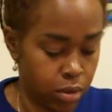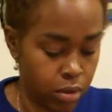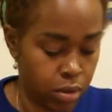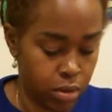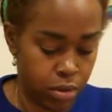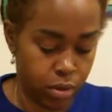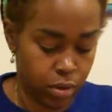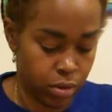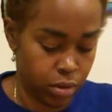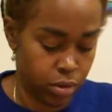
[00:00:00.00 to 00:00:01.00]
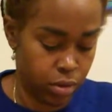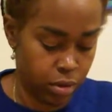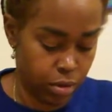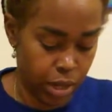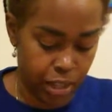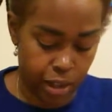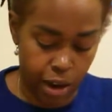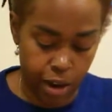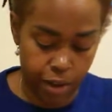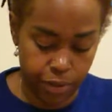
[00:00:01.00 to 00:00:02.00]
You got the
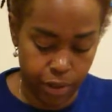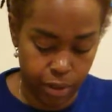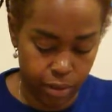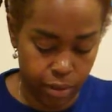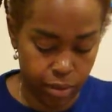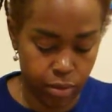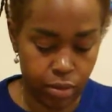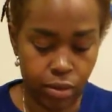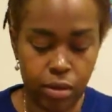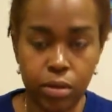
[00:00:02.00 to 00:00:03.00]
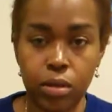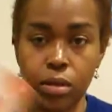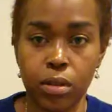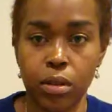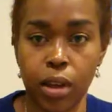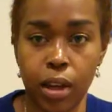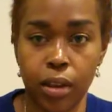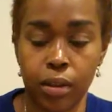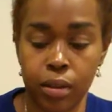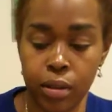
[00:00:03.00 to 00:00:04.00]
Hierophant, okay?